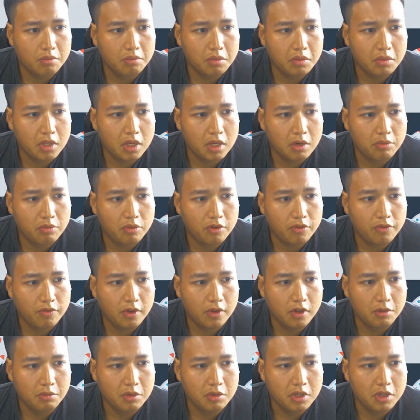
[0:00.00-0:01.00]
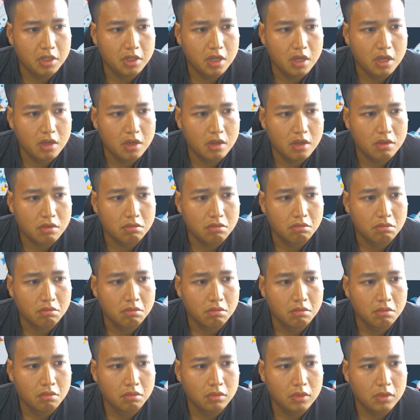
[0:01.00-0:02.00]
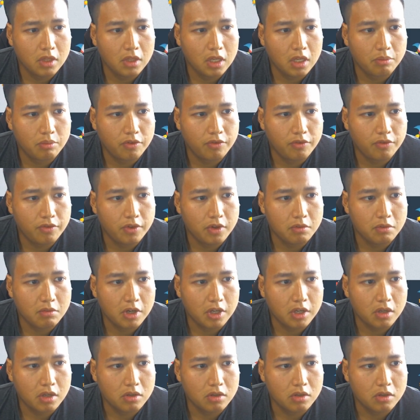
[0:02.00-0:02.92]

take profit limit, and take profit market.